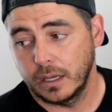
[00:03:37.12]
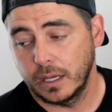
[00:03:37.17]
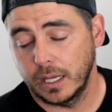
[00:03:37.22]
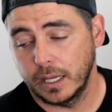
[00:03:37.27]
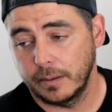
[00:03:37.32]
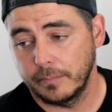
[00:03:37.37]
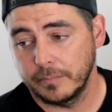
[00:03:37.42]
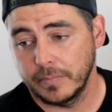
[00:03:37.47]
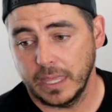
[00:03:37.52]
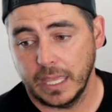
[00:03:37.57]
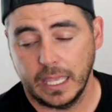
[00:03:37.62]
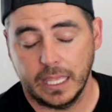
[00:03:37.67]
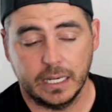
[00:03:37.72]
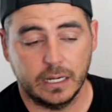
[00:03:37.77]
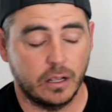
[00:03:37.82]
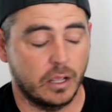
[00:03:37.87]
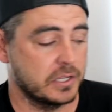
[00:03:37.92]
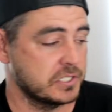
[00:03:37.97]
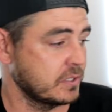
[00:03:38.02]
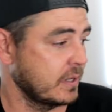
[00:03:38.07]

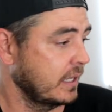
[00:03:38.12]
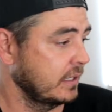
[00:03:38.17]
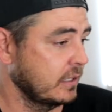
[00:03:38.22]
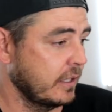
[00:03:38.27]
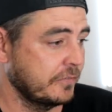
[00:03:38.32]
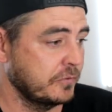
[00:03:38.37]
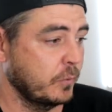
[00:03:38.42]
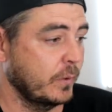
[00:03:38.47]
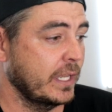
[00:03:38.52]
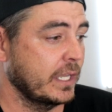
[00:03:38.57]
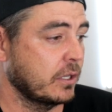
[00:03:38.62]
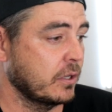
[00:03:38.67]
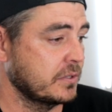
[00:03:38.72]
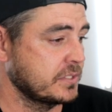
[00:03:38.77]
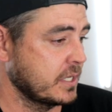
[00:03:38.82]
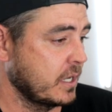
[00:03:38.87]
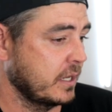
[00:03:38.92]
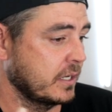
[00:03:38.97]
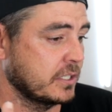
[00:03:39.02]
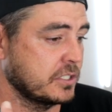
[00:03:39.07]
And also I love the way it
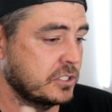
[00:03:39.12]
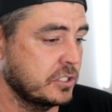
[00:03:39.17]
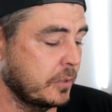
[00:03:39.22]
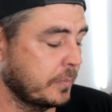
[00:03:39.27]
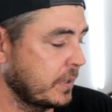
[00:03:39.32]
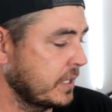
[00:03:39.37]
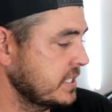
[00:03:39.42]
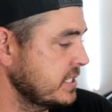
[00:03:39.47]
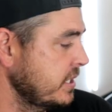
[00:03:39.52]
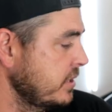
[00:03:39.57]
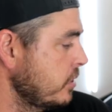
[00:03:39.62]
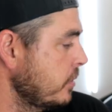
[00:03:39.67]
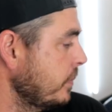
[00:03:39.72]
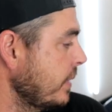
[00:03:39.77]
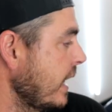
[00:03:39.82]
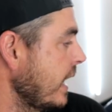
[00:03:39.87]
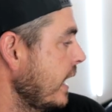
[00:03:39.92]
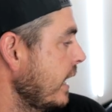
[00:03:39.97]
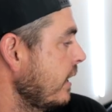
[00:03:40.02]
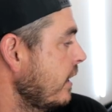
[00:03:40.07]
goes on. Super easy to
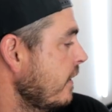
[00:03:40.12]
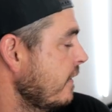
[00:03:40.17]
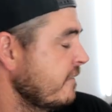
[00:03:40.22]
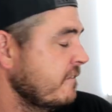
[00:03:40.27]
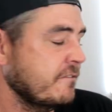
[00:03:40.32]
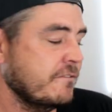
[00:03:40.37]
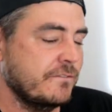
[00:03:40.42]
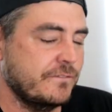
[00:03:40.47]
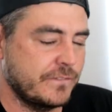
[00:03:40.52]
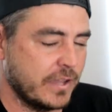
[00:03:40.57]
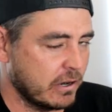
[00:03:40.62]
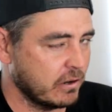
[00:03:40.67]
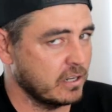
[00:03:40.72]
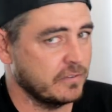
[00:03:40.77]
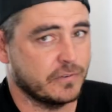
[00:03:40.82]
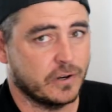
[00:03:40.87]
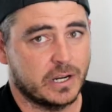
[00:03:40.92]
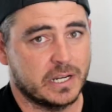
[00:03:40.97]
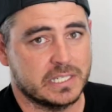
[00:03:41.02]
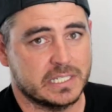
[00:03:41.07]
apply,
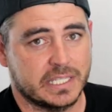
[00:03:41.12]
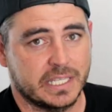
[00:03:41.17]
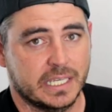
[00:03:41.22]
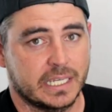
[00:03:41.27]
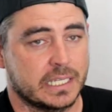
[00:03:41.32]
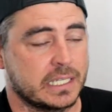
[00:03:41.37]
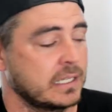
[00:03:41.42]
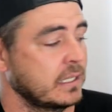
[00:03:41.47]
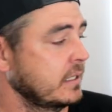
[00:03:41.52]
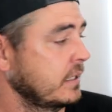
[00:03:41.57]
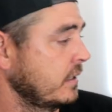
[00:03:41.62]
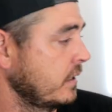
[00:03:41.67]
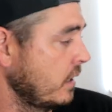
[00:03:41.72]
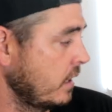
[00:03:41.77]
very, very slick.